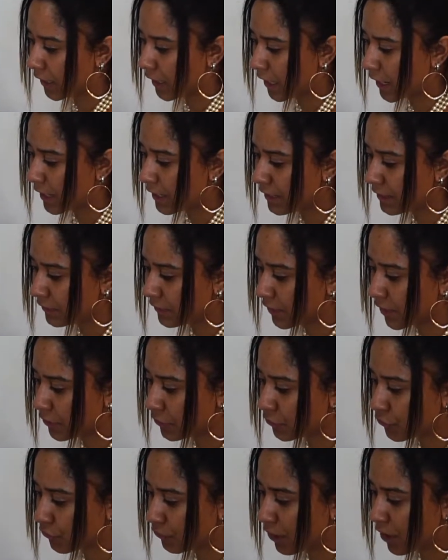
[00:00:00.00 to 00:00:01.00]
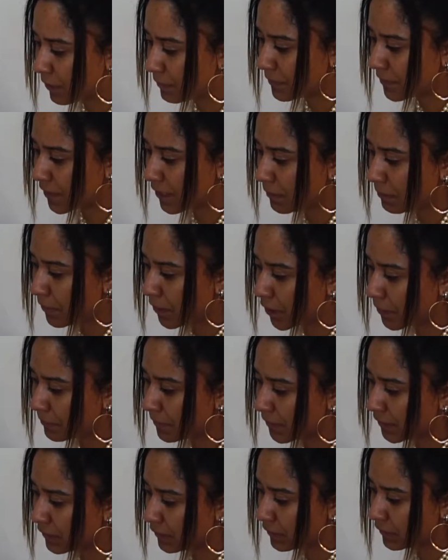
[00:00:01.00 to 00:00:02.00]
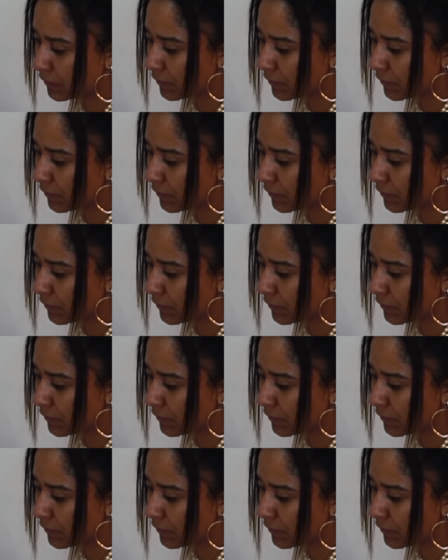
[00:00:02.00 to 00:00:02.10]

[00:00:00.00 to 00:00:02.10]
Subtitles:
It is a drop down bobbin,